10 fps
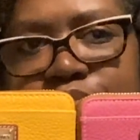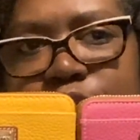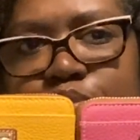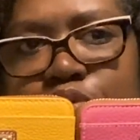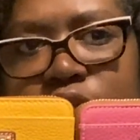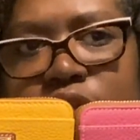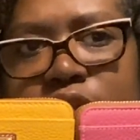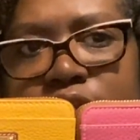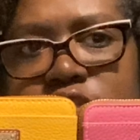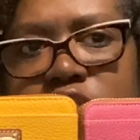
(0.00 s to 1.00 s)

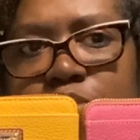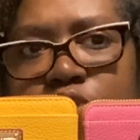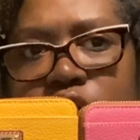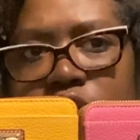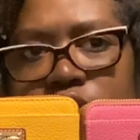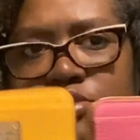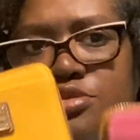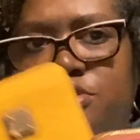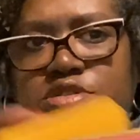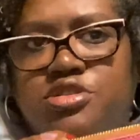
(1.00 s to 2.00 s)
springy summer colors.
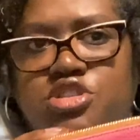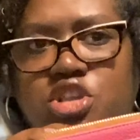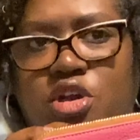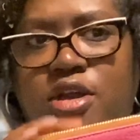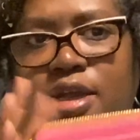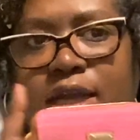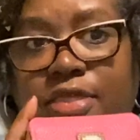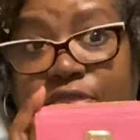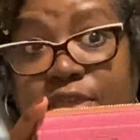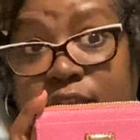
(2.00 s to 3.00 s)
So I
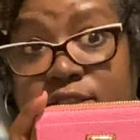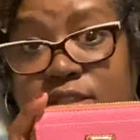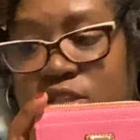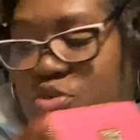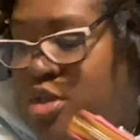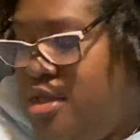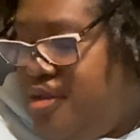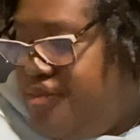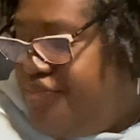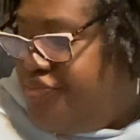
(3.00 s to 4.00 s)
got this as
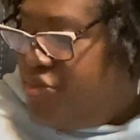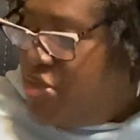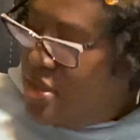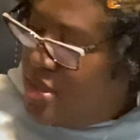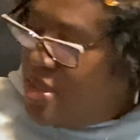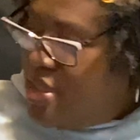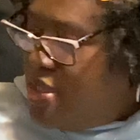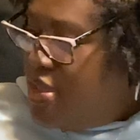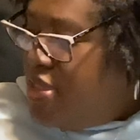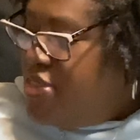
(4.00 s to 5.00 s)
well.
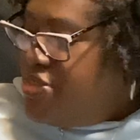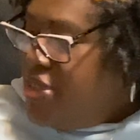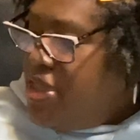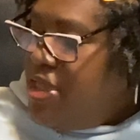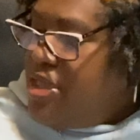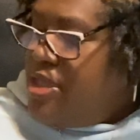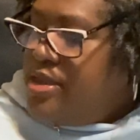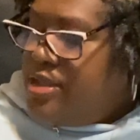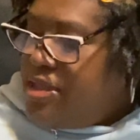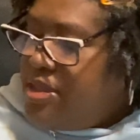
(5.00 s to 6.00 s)
And
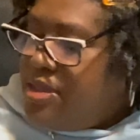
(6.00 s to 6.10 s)
then